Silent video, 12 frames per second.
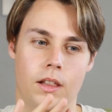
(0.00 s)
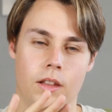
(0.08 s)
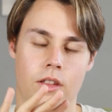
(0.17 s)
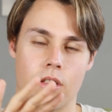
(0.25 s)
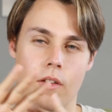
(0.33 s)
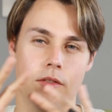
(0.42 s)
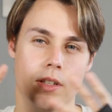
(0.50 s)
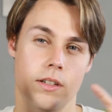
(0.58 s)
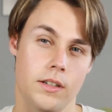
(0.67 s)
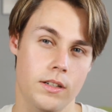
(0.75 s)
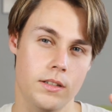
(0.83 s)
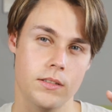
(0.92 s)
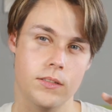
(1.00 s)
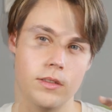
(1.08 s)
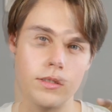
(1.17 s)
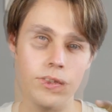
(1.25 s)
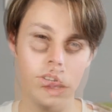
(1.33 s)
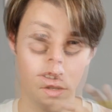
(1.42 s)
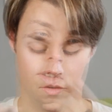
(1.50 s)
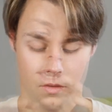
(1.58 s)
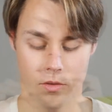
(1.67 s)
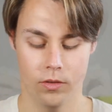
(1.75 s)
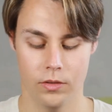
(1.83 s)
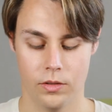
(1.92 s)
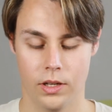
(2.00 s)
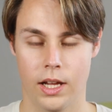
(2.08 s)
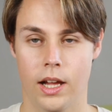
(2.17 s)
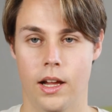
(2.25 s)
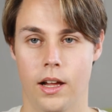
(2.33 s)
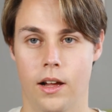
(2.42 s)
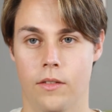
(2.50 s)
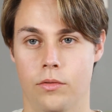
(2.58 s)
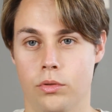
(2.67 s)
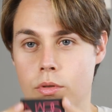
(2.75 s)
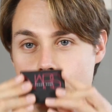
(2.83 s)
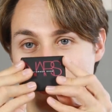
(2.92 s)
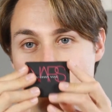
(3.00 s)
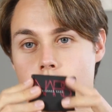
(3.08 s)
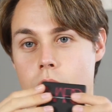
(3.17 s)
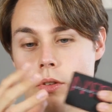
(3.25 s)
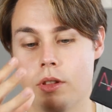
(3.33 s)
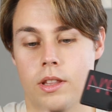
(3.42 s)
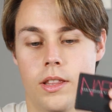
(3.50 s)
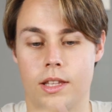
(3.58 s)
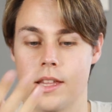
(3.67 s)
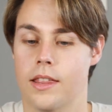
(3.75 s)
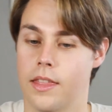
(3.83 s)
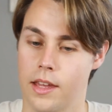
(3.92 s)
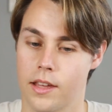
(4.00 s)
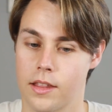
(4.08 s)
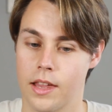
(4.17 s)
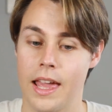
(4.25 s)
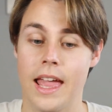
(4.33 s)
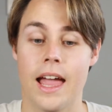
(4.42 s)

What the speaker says: softer, or you know, like a full look using these things.